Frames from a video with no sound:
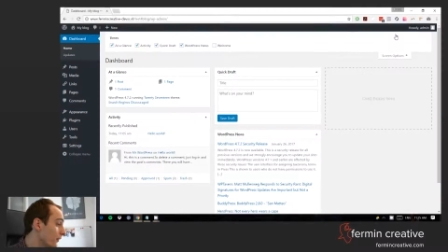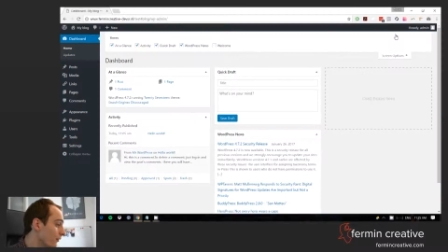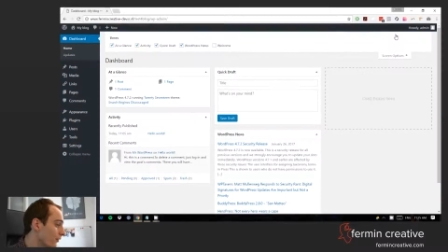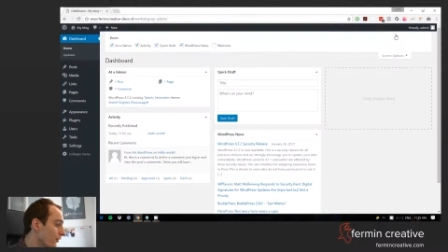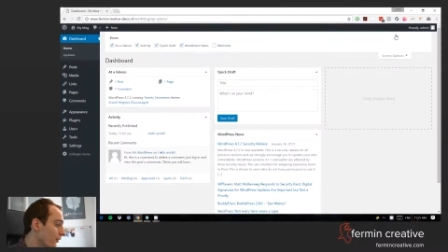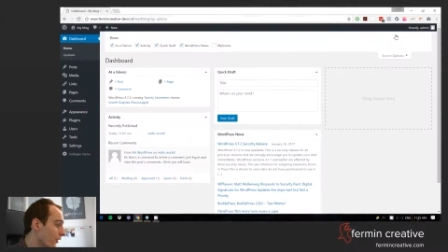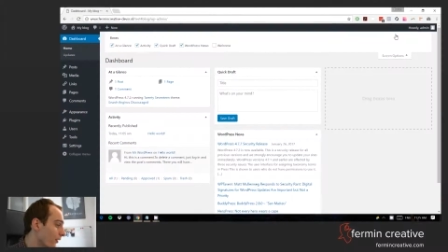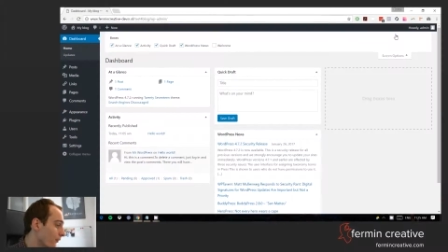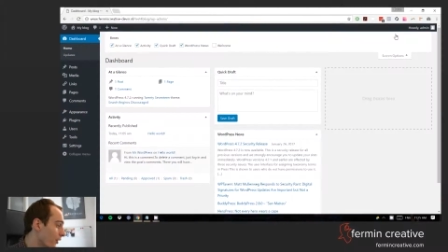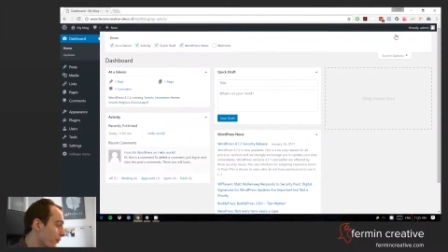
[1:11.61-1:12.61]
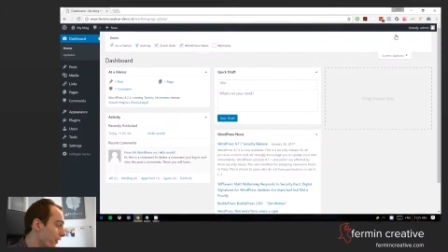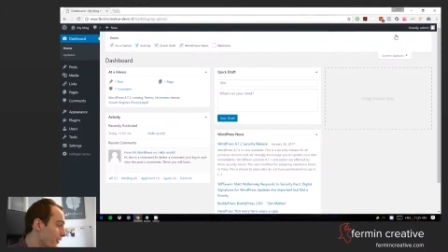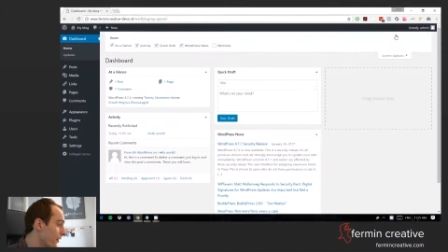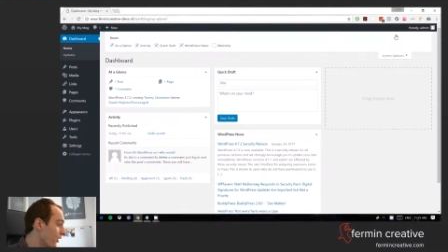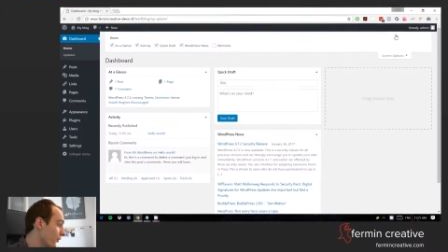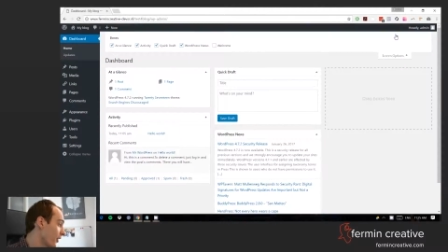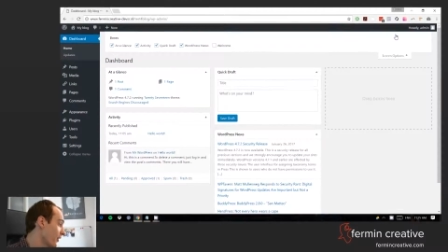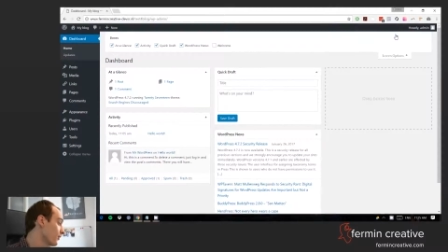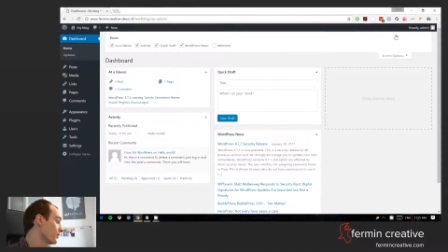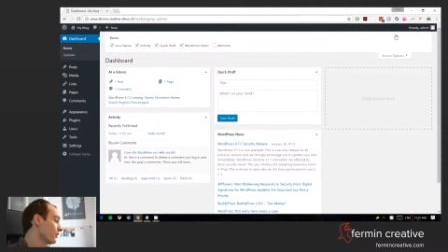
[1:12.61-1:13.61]
if you are really picky about
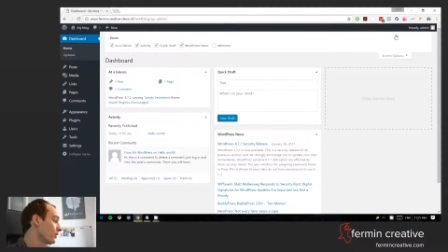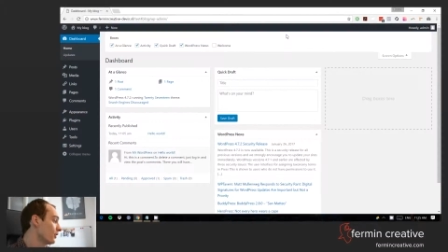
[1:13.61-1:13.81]
that.